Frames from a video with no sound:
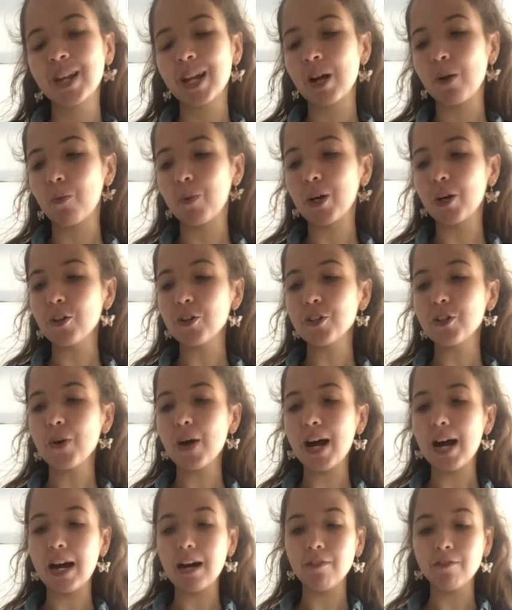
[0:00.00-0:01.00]
We also
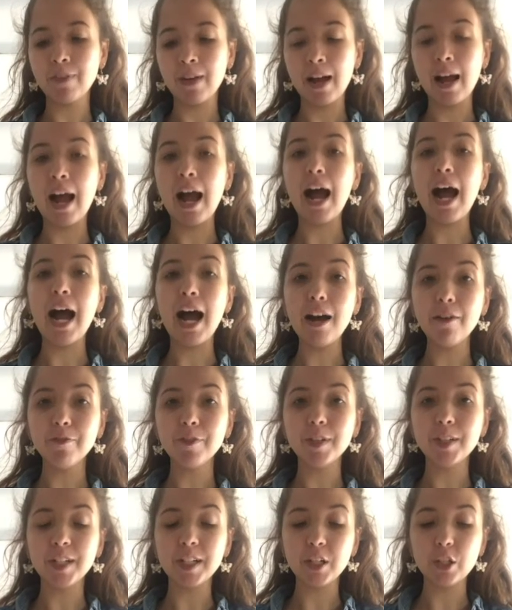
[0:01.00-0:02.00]
have
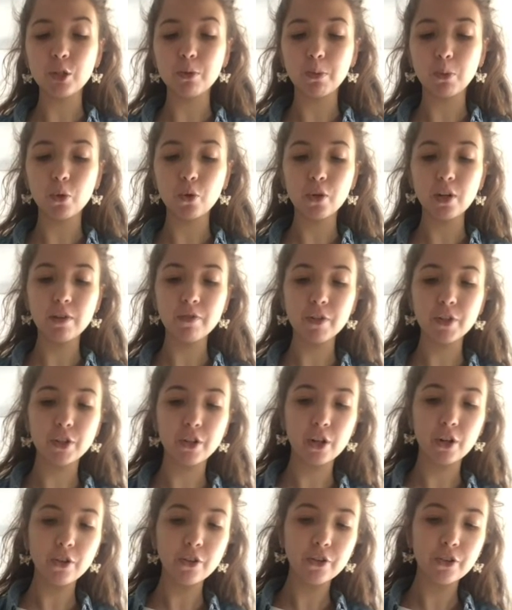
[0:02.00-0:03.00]
1/2 teaspoon of
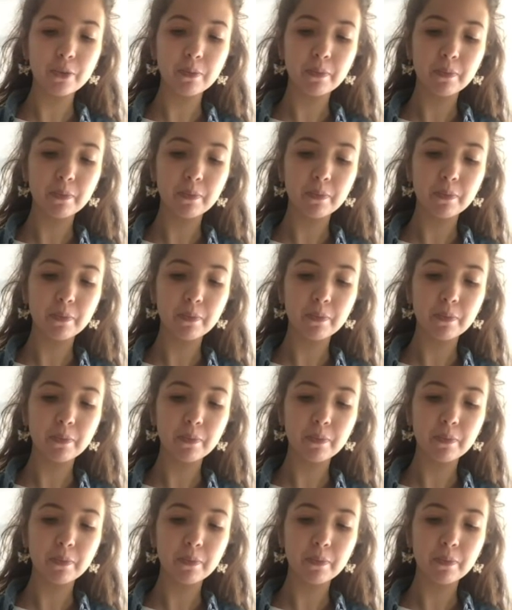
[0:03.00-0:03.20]
salt,